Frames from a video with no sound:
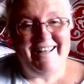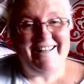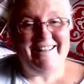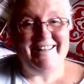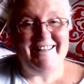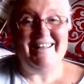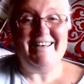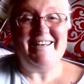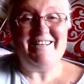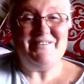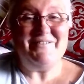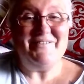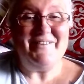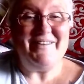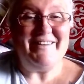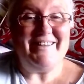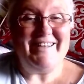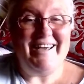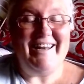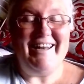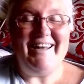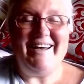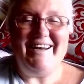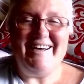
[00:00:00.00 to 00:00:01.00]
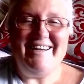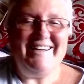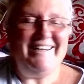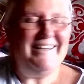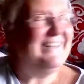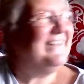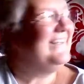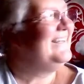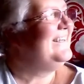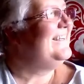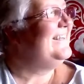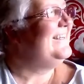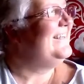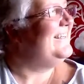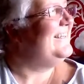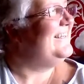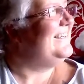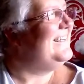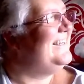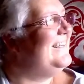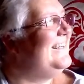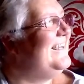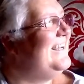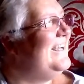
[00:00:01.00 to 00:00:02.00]
That's what they're like.
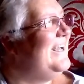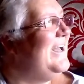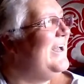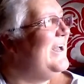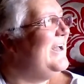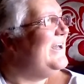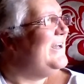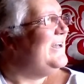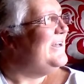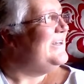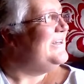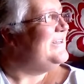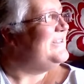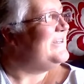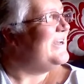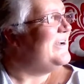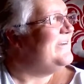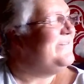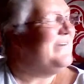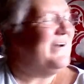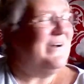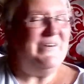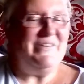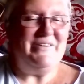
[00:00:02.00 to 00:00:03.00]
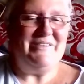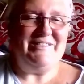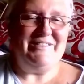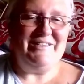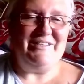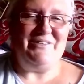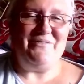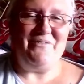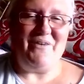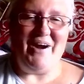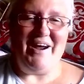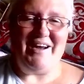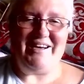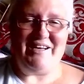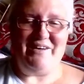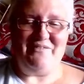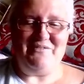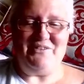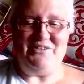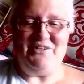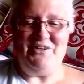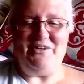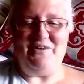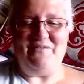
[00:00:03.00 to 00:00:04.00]
So, folks, it's Friday afternoon.